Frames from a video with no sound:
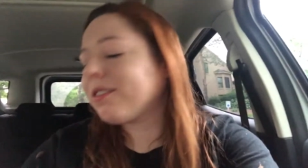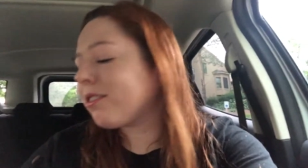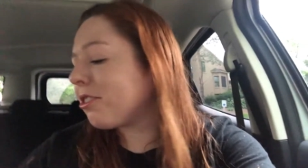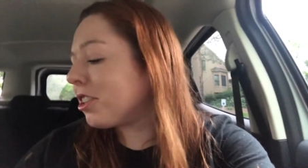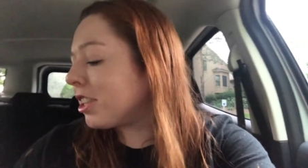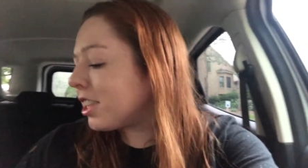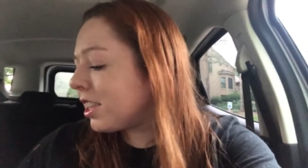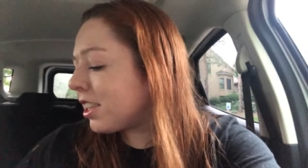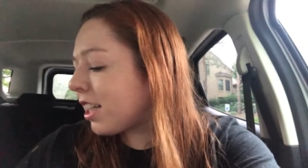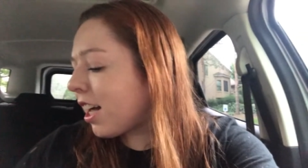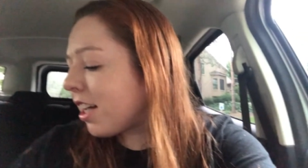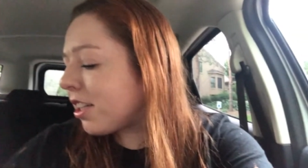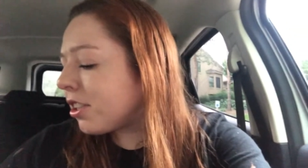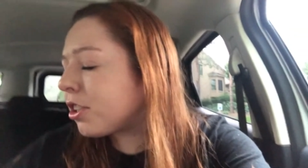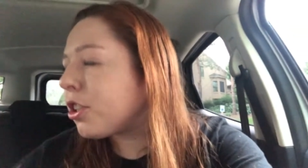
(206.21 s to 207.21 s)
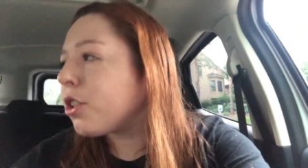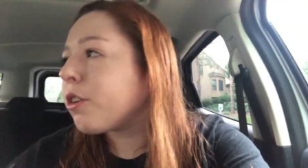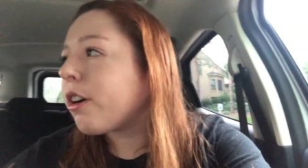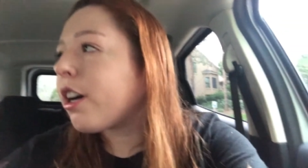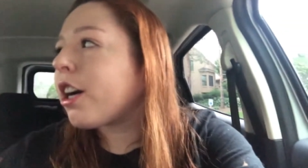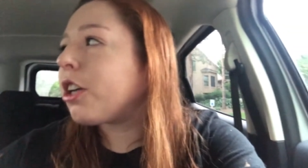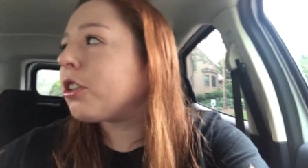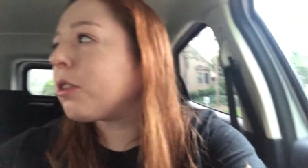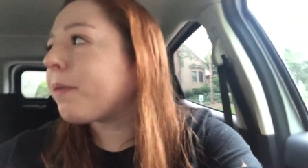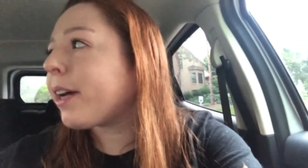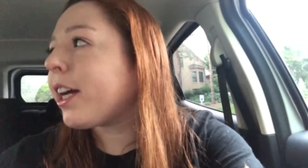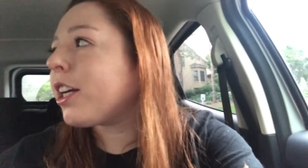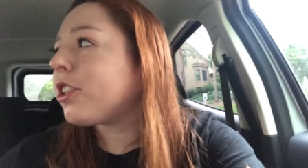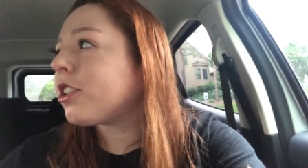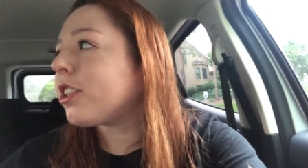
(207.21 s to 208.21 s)
really gotten to 100
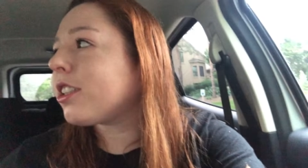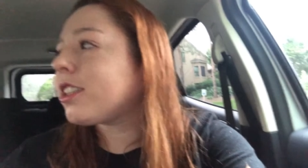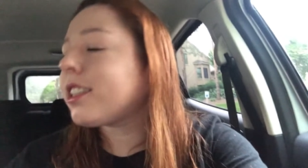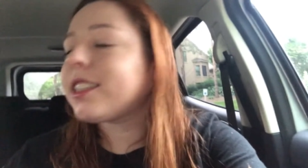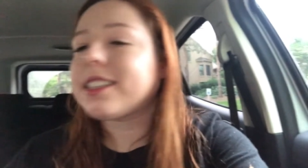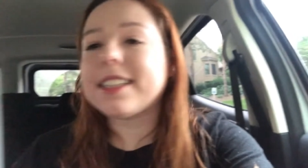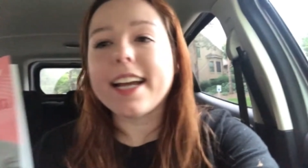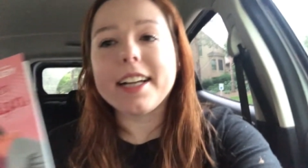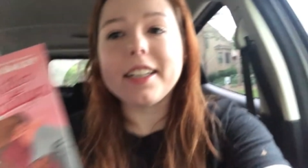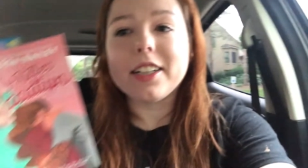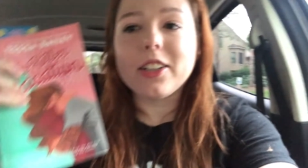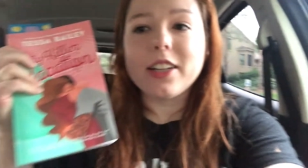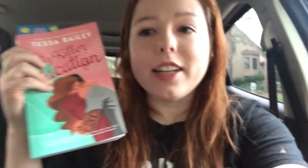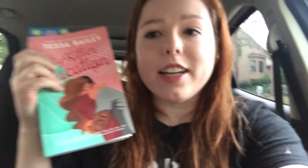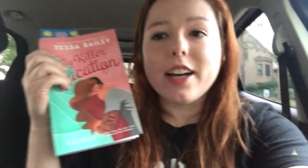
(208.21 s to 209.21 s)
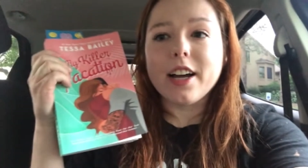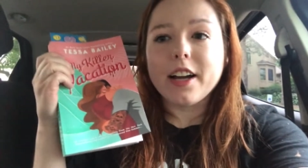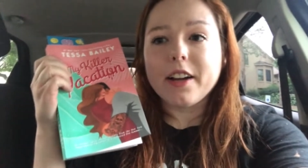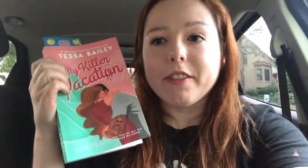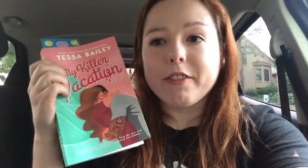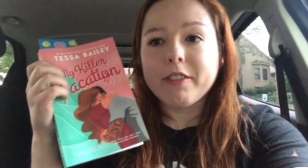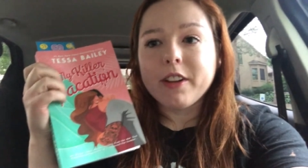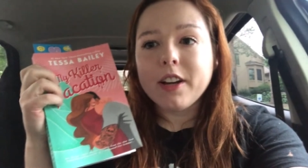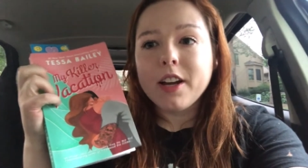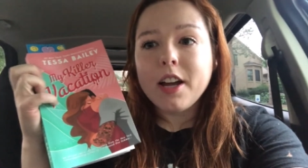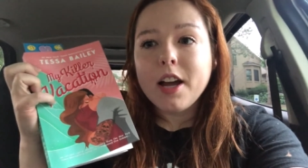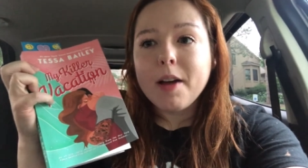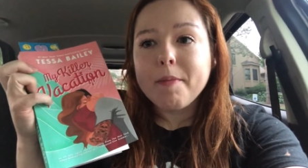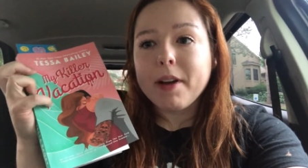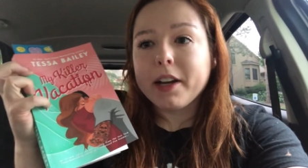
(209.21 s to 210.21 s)
pages technically of
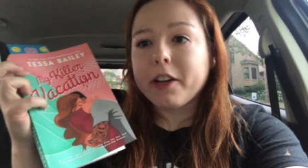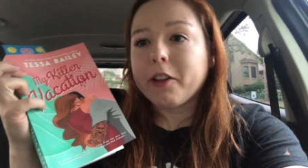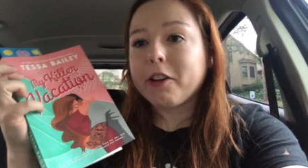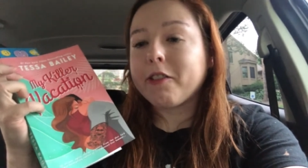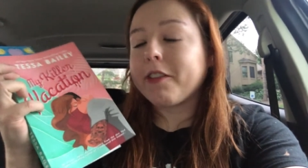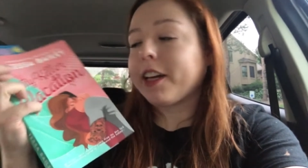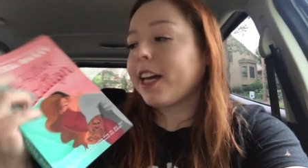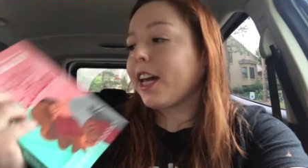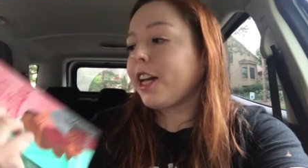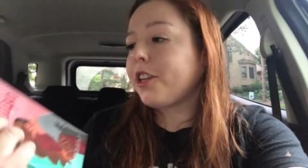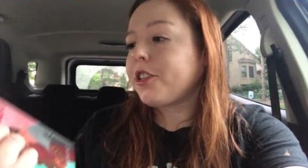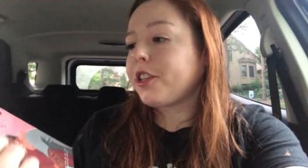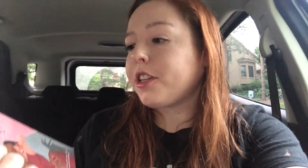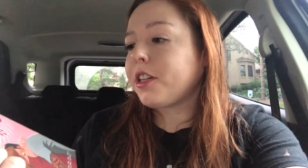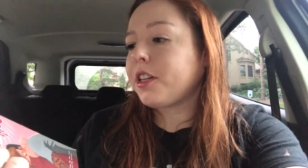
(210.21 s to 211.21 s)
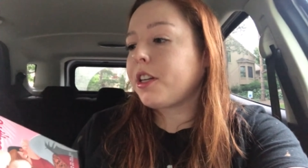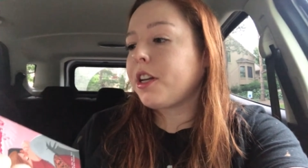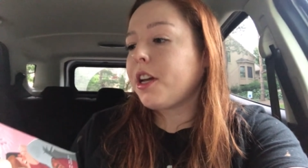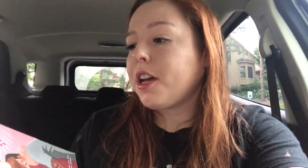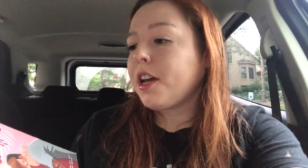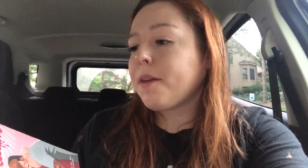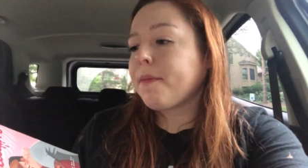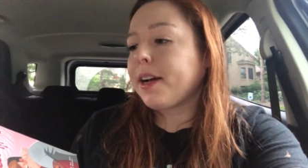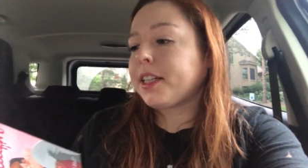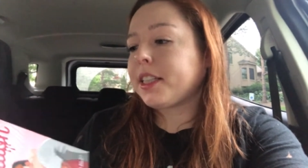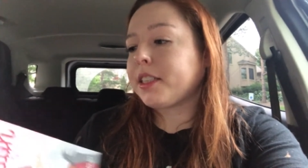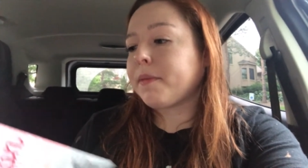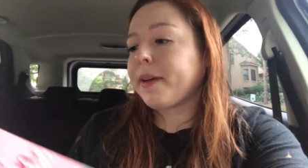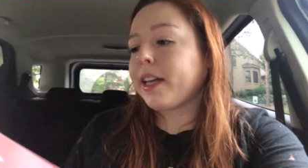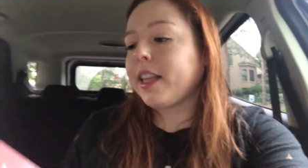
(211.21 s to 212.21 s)
My Clear Vacation by
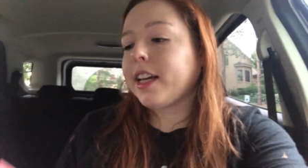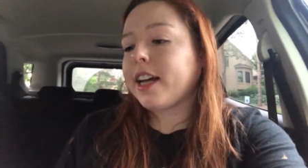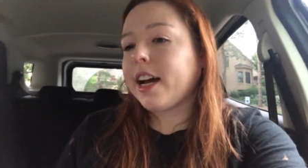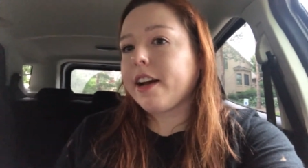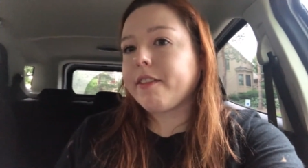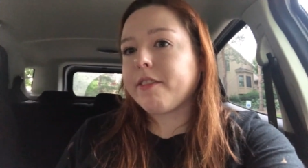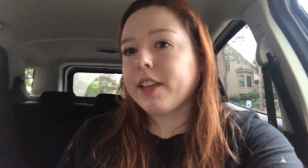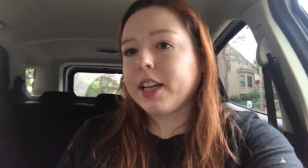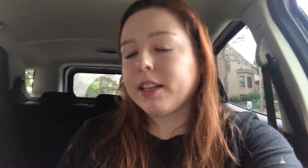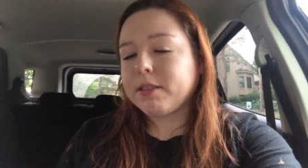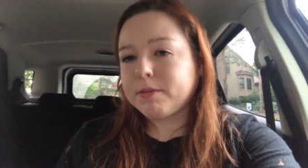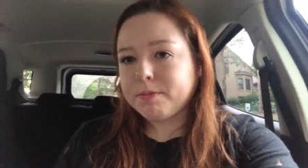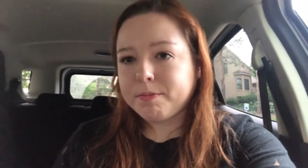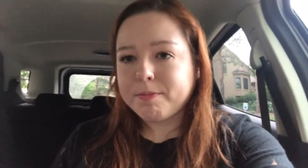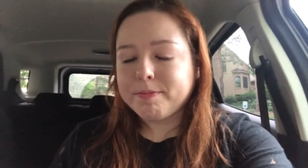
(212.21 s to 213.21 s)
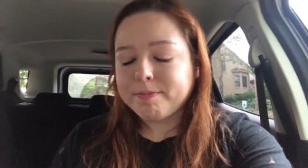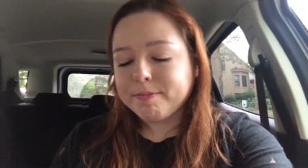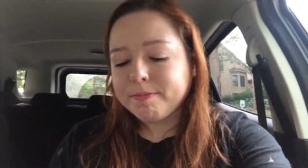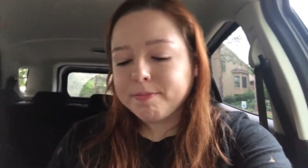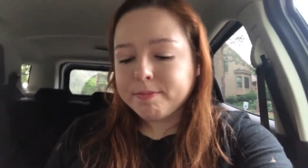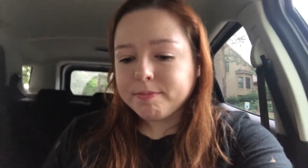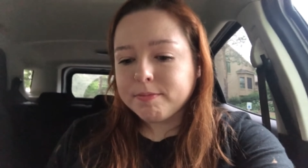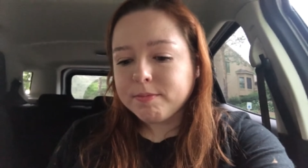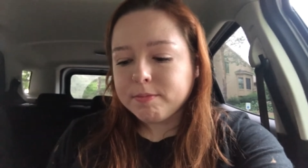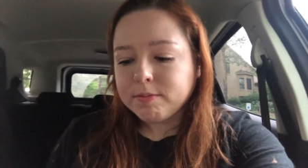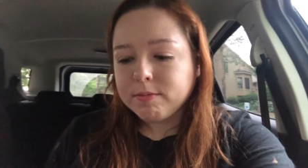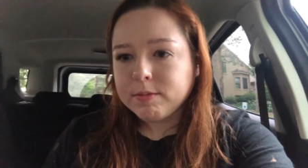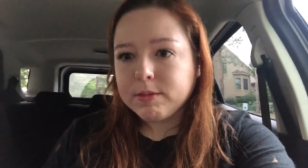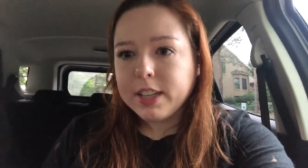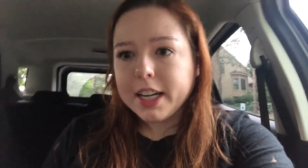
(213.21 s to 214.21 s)
Tessa Bailey. I've like
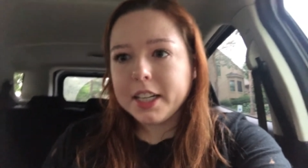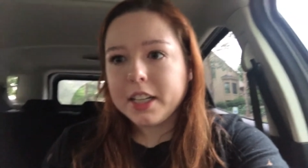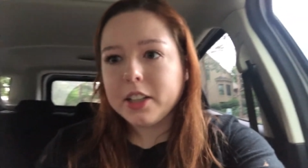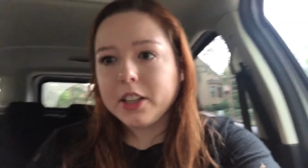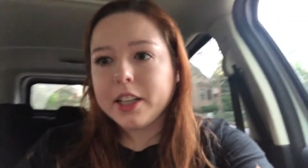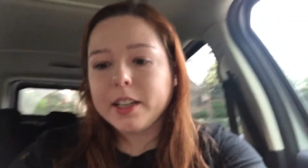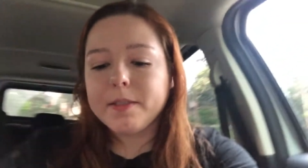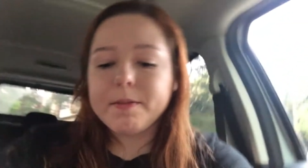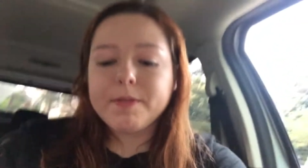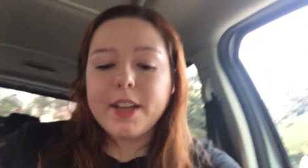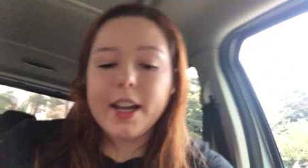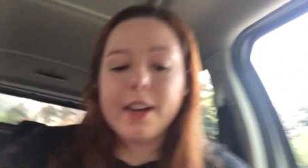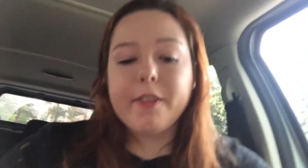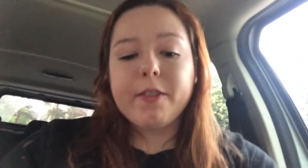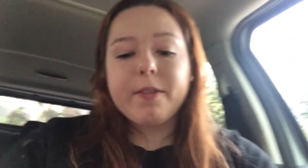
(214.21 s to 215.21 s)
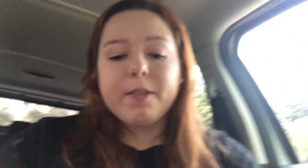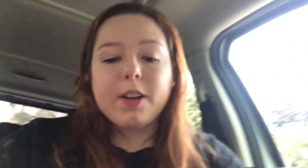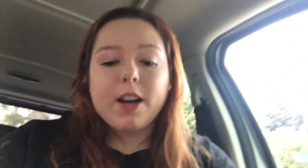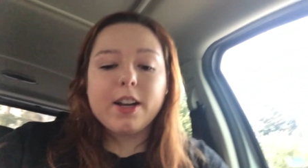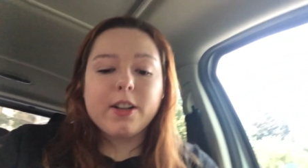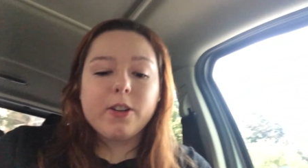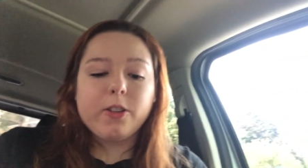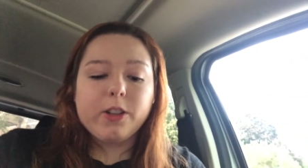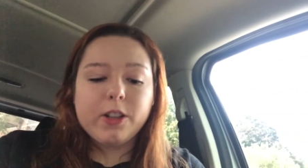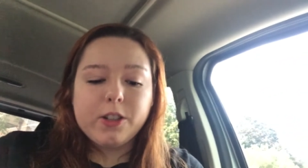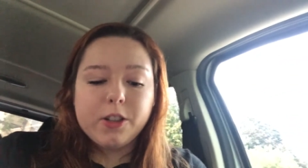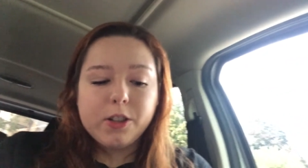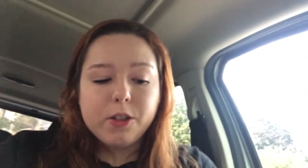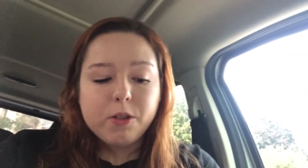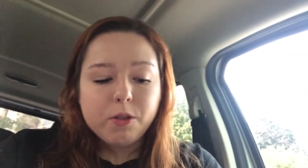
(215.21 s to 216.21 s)
technically have gotten only
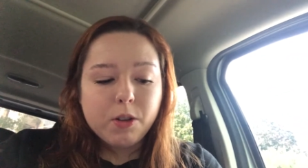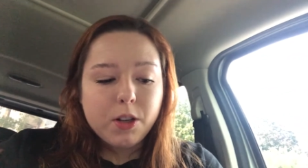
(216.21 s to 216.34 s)
to